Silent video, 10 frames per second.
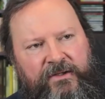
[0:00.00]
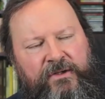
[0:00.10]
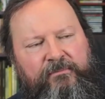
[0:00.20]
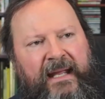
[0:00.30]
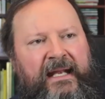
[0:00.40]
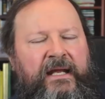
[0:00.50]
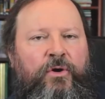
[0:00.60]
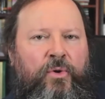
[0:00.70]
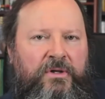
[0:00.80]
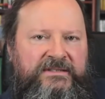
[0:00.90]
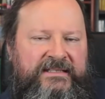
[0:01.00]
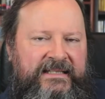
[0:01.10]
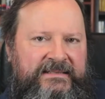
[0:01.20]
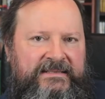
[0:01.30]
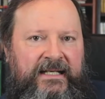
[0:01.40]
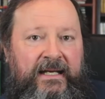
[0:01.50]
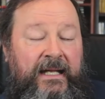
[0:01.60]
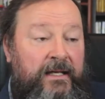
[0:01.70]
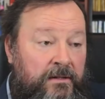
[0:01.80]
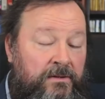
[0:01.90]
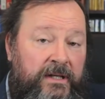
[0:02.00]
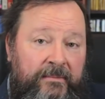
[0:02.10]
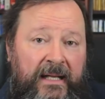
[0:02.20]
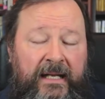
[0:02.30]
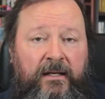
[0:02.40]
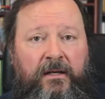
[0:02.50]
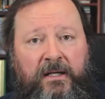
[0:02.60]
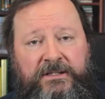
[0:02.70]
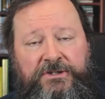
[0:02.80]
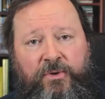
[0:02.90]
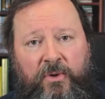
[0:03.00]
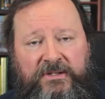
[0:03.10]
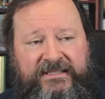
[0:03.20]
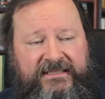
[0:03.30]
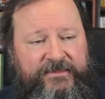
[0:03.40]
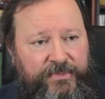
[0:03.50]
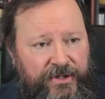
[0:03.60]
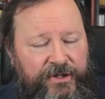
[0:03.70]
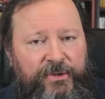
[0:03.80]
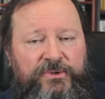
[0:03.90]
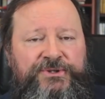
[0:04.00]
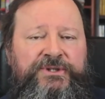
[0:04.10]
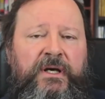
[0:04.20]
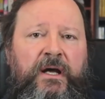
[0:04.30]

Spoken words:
Many courses, including many college courses, produce